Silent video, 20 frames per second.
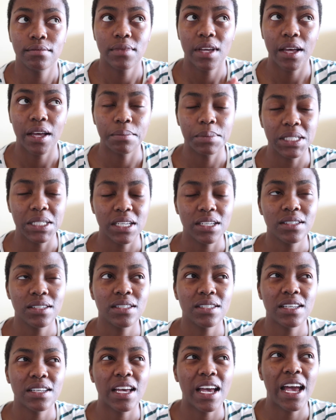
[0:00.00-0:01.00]
update.
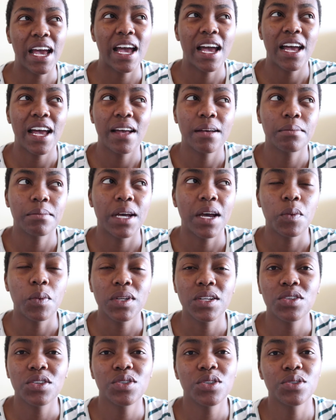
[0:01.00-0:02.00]
I
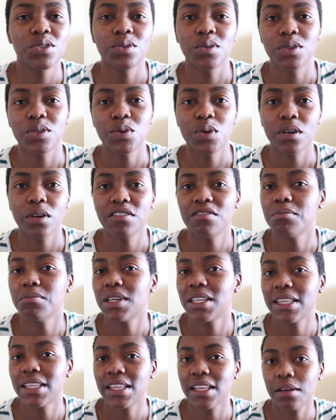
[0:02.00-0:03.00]
wanted to do a
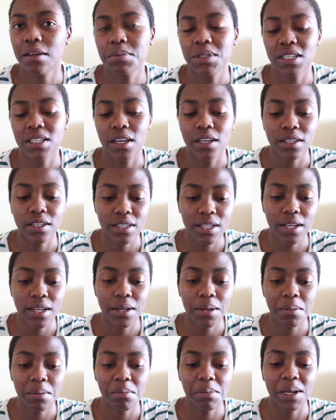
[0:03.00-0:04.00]
12-month update,
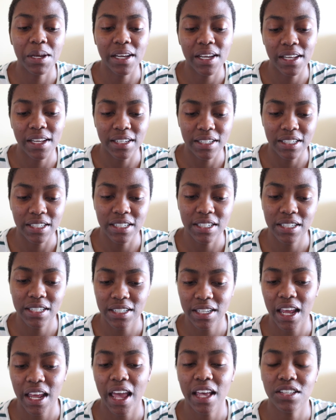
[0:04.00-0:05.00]

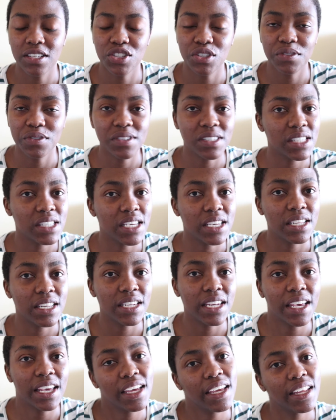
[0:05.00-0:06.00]
but as you've
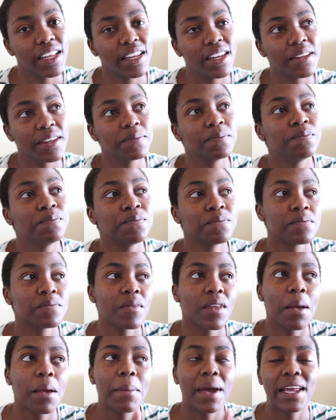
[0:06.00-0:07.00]
seen in
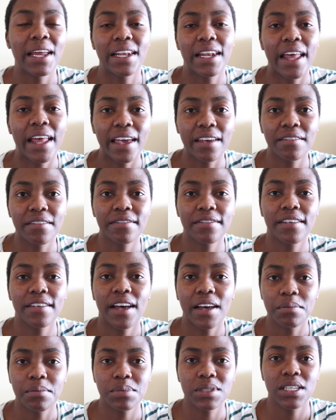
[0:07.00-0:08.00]
my life
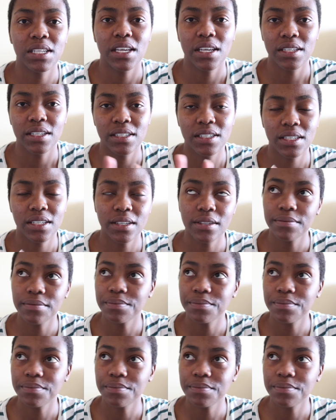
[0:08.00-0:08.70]
update